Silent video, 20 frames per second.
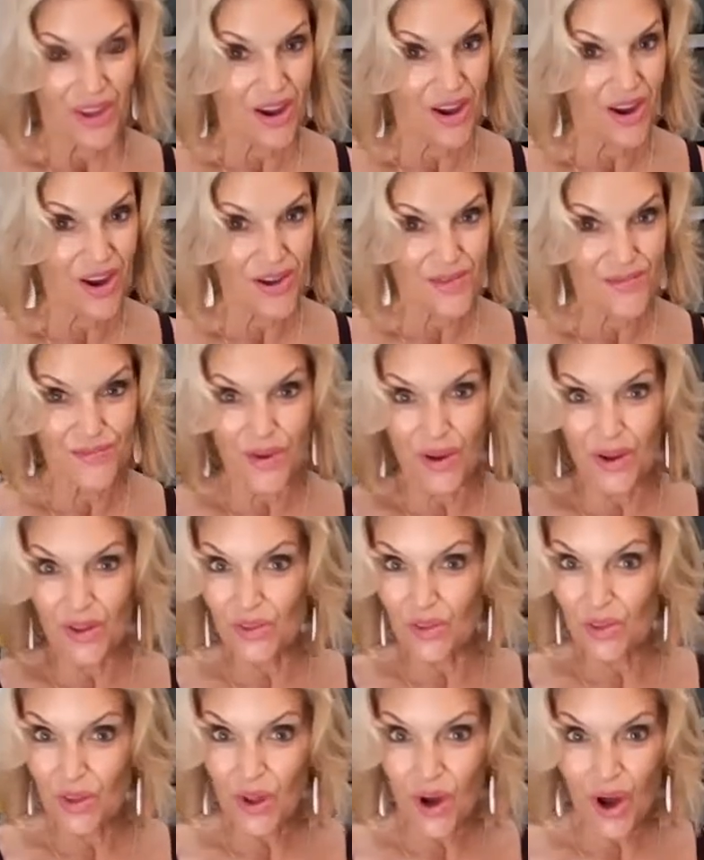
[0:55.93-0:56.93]

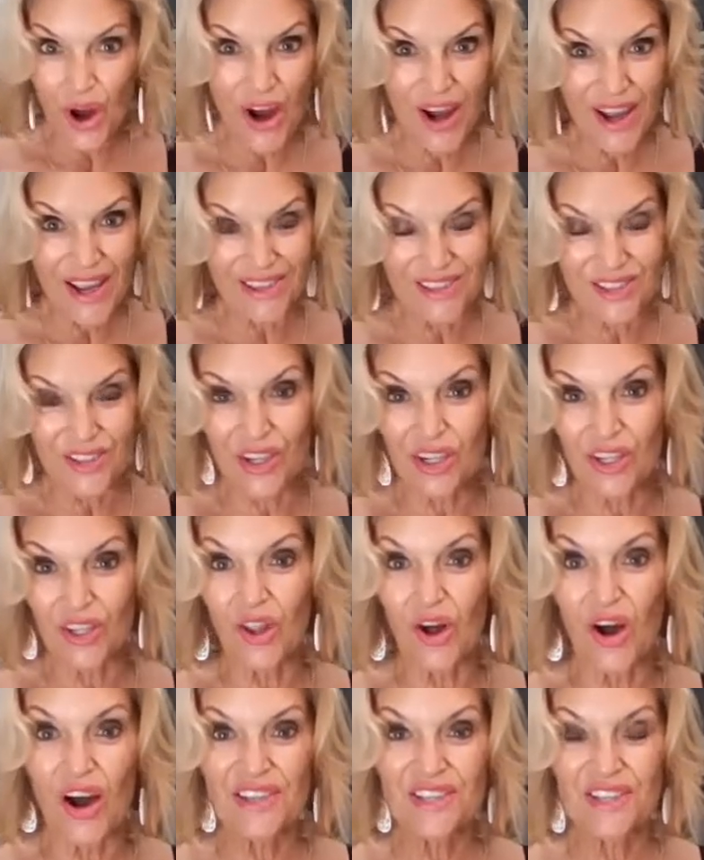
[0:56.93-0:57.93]
it's a
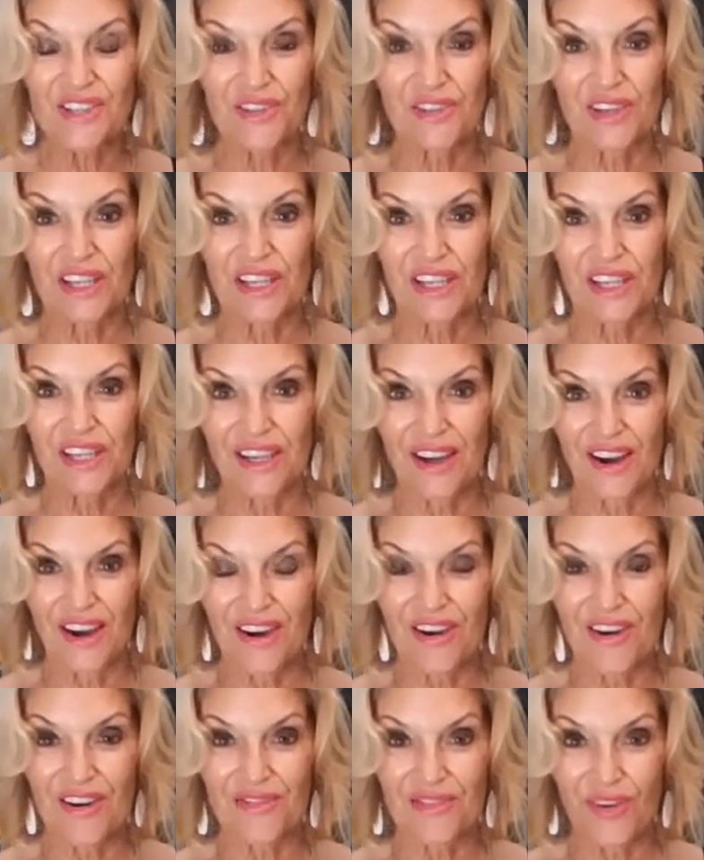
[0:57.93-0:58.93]
glossary
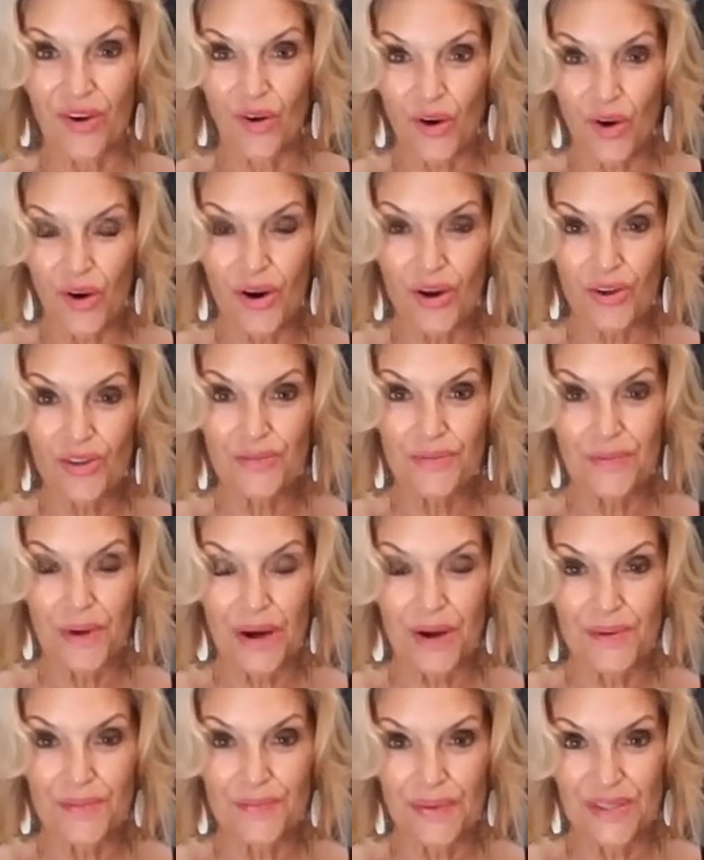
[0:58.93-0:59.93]
of all
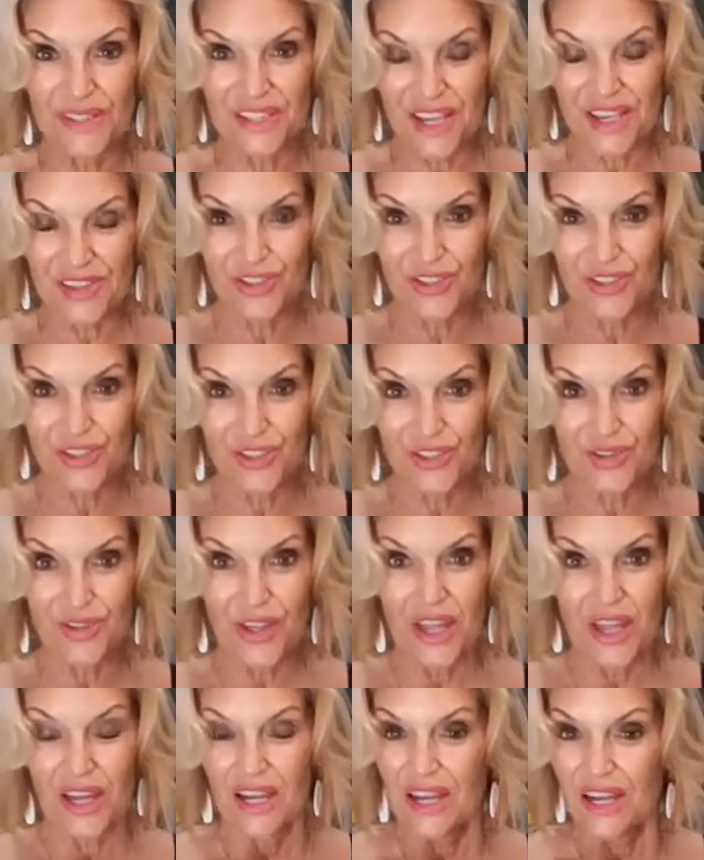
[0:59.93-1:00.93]

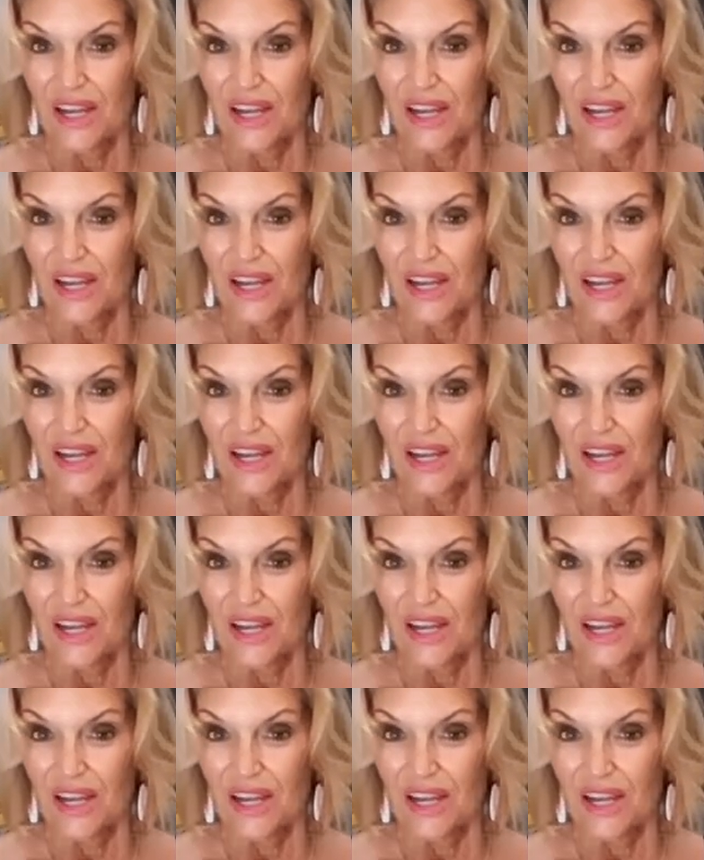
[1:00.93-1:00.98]
potential